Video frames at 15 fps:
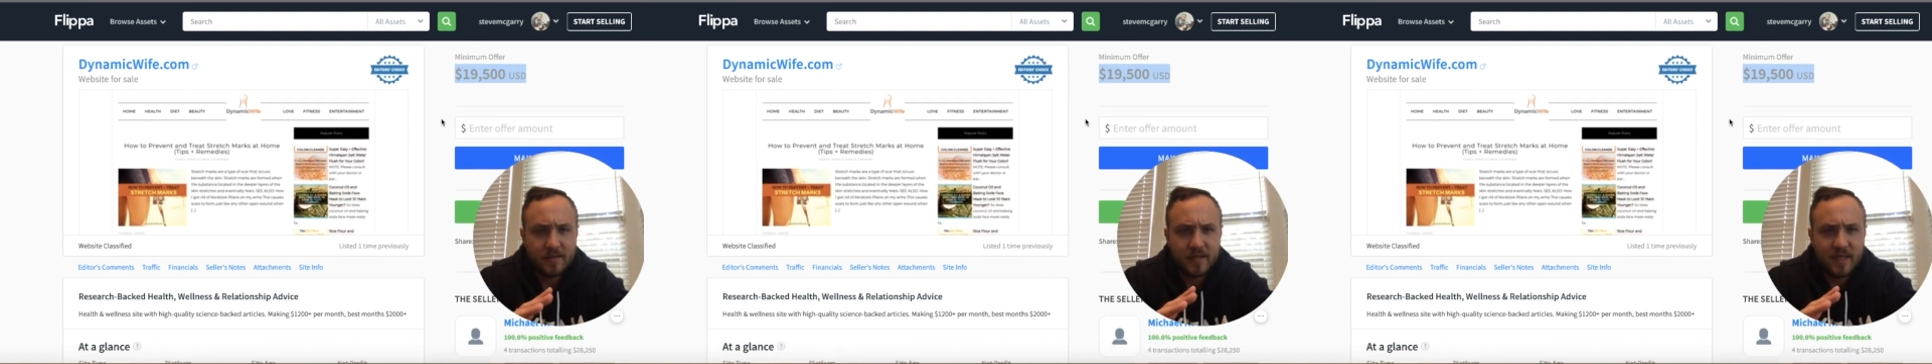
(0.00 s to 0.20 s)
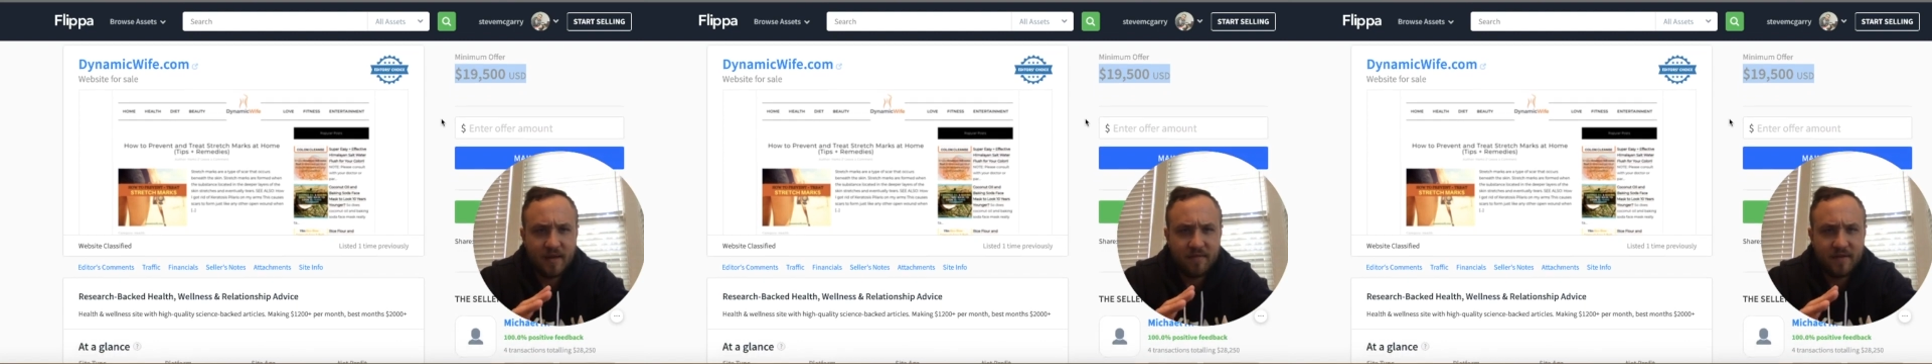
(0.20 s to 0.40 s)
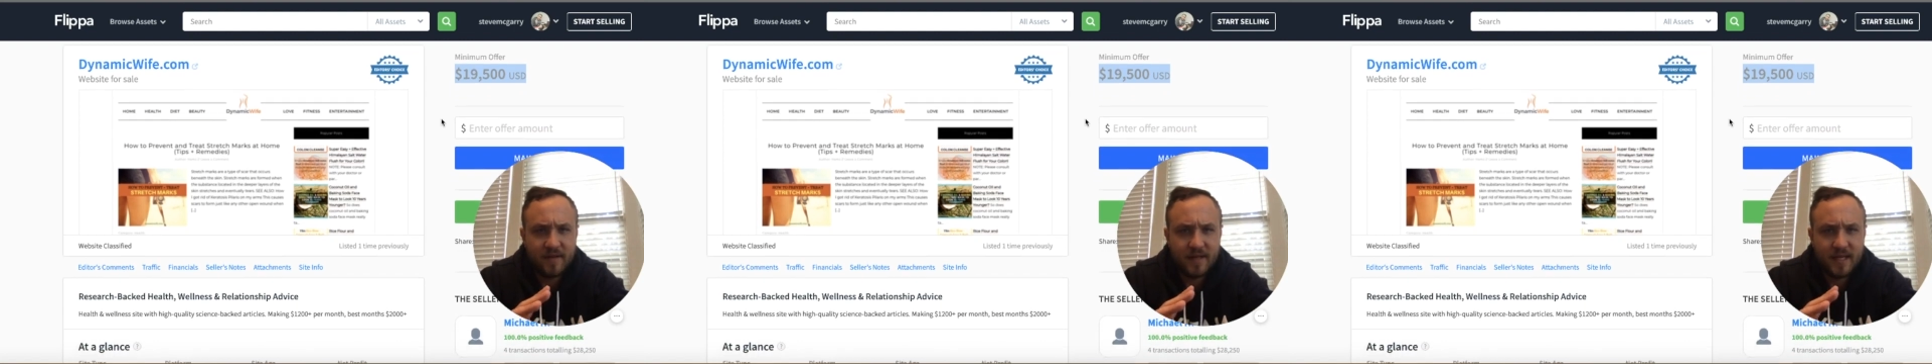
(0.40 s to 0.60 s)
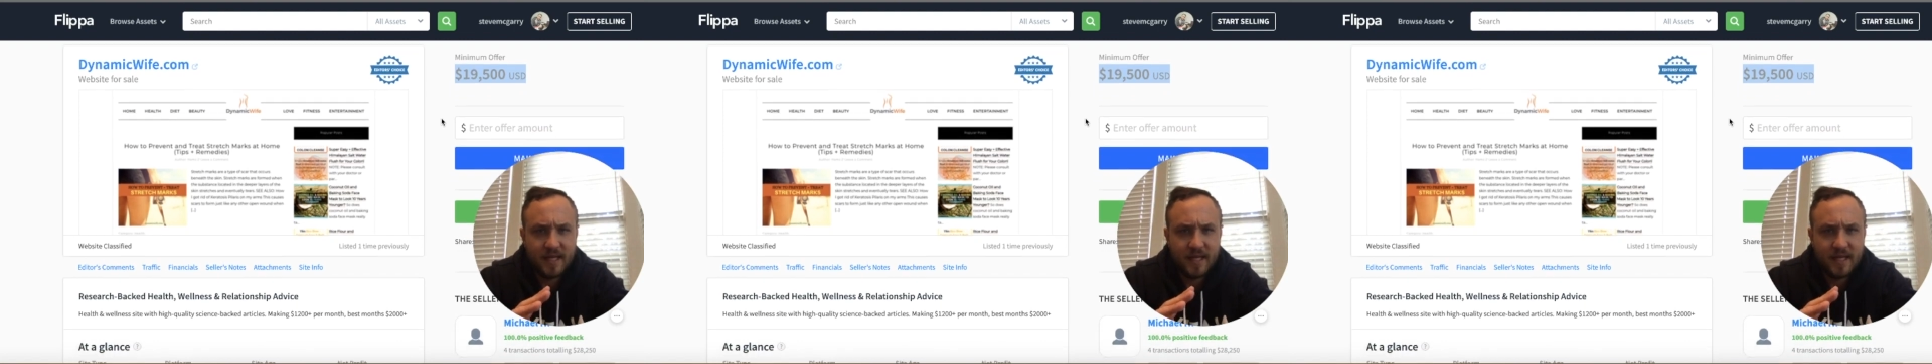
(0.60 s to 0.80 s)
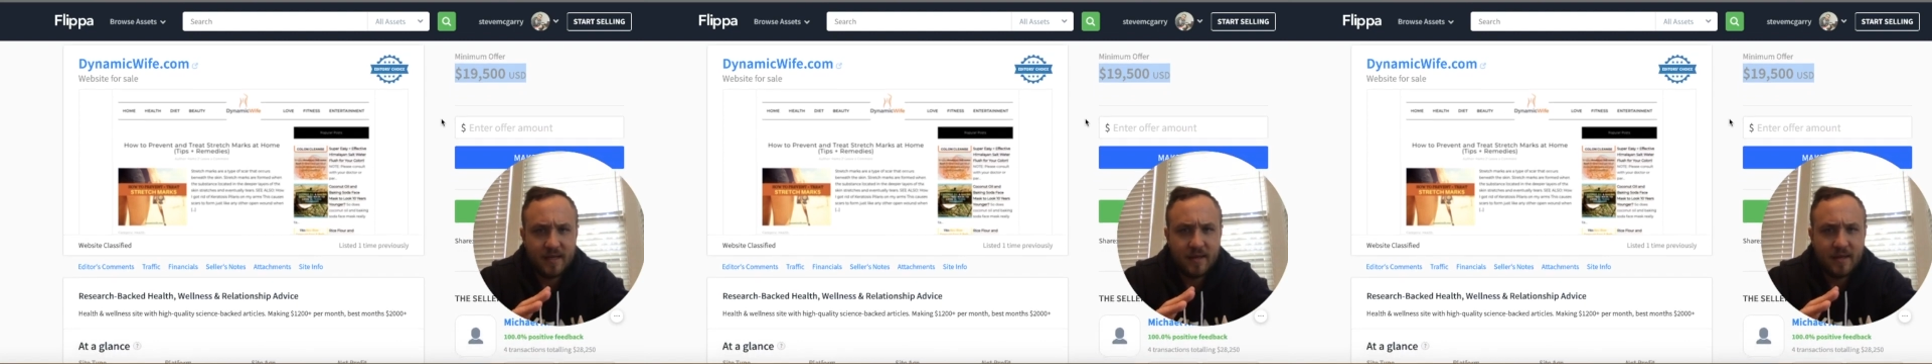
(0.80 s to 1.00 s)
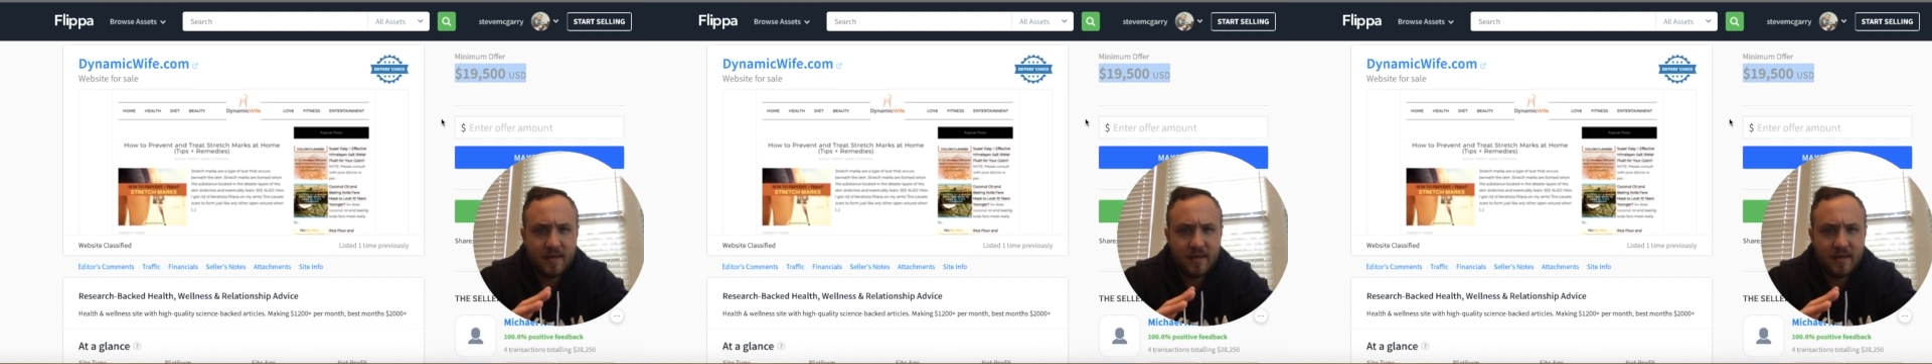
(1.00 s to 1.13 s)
definitely